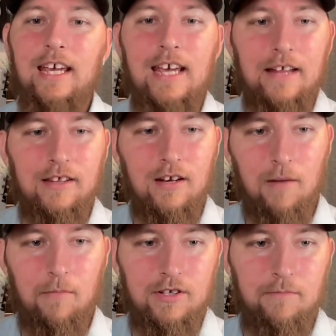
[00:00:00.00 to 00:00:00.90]
He had the
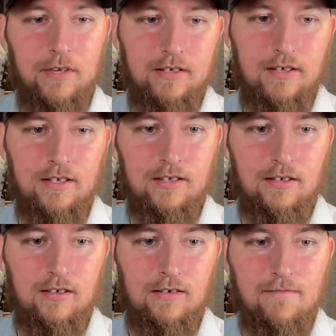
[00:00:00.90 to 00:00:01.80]
numbers and
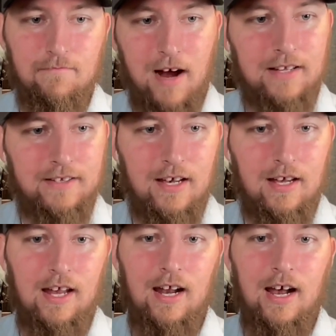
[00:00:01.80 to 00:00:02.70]
business
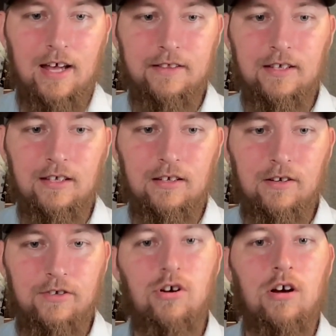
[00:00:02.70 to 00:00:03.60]
mindset, and I had the
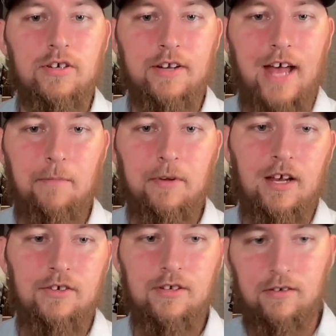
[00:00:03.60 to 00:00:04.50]
construction
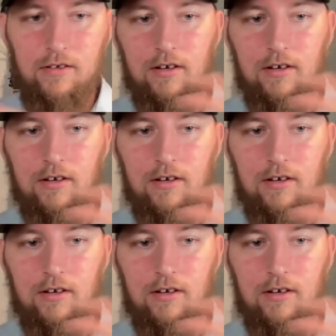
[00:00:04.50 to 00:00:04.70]
application,